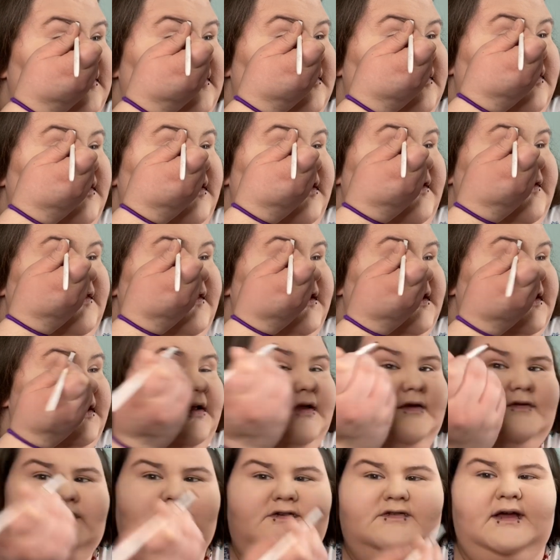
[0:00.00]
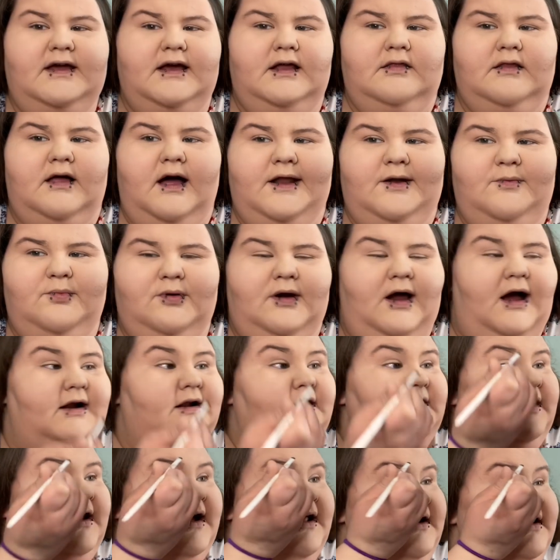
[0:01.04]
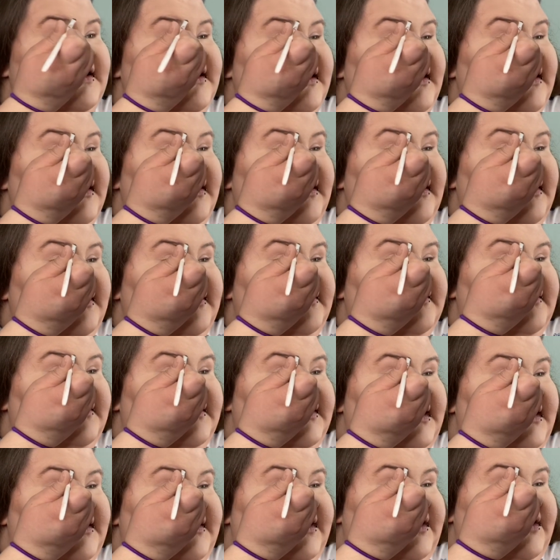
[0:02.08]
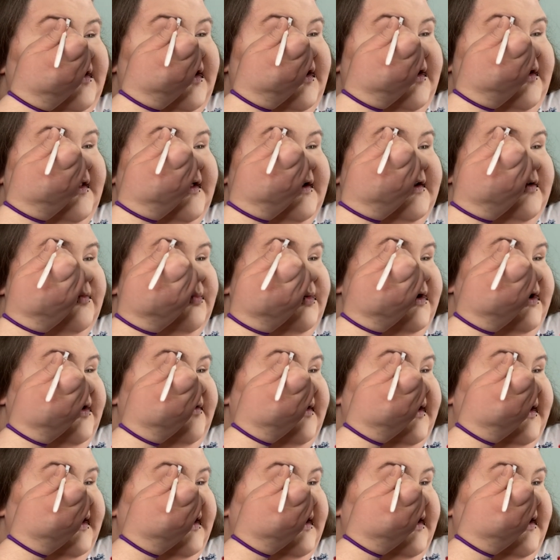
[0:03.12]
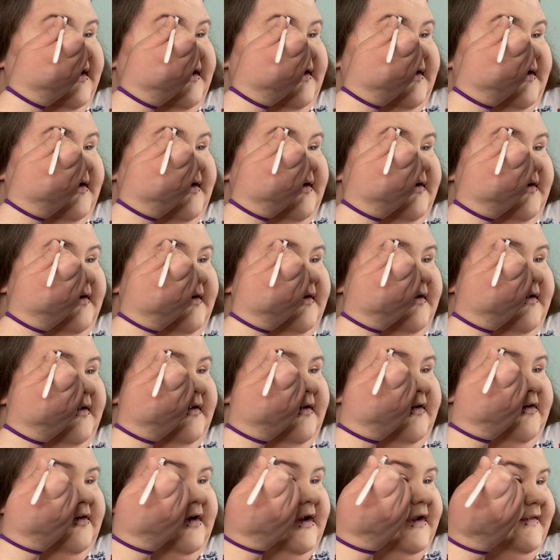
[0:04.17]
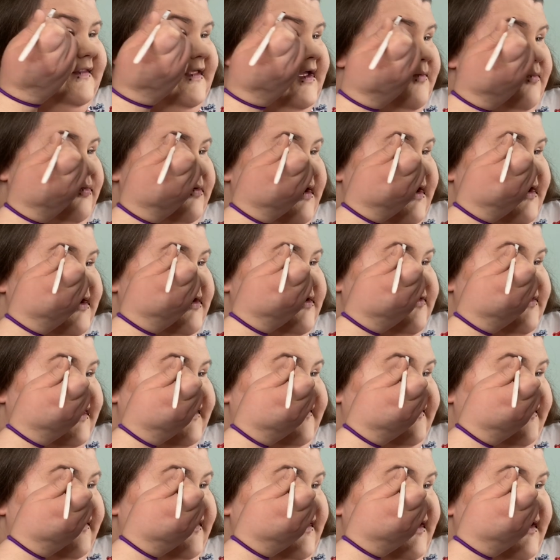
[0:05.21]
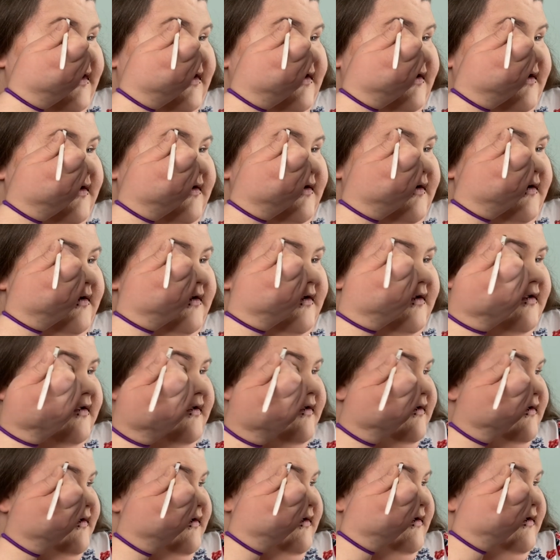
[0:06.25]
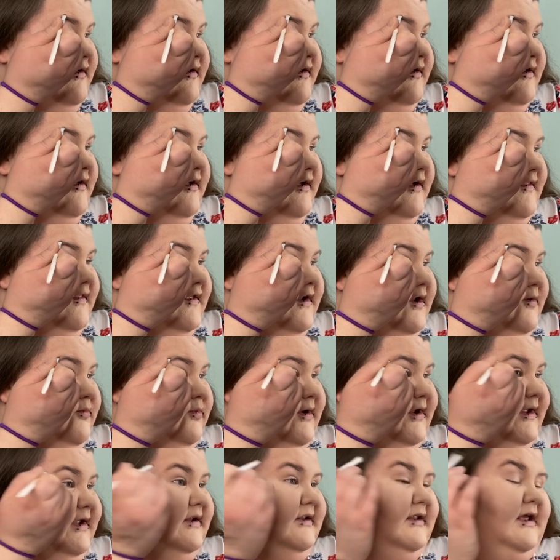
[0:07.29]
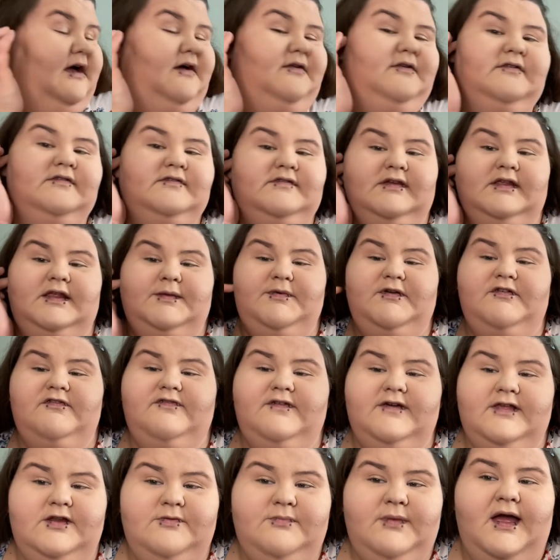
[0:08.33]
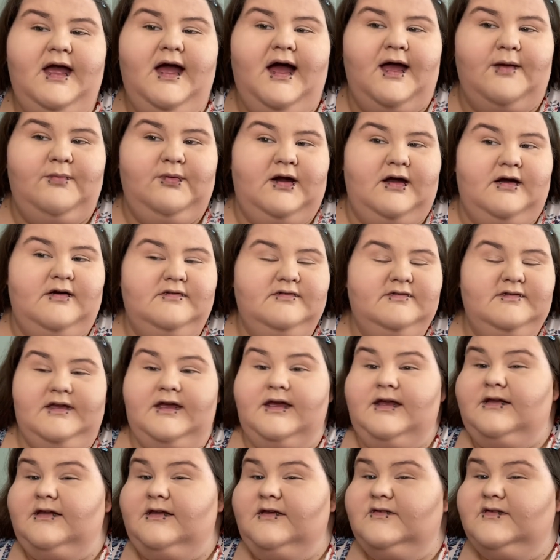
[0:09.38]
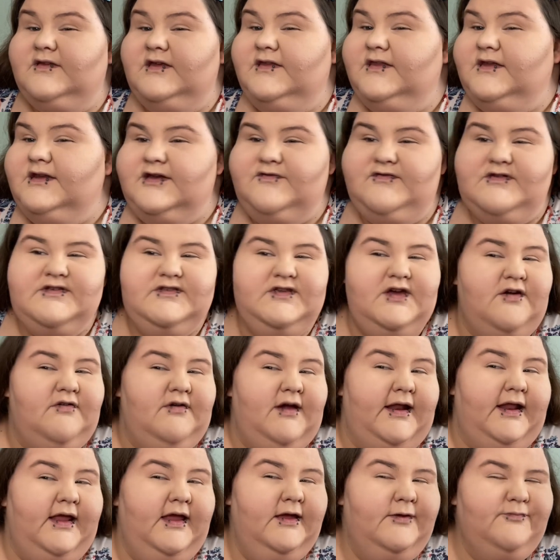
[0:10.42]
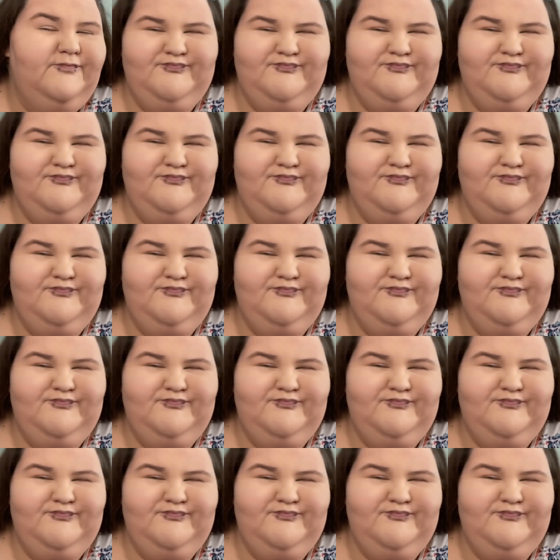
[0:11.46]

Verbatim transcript: and then because there's like a lot of product on it so then I like I like to bring it right here and drag that product right there and then I bring it down so let me fill in my eyebrows and you see the difference already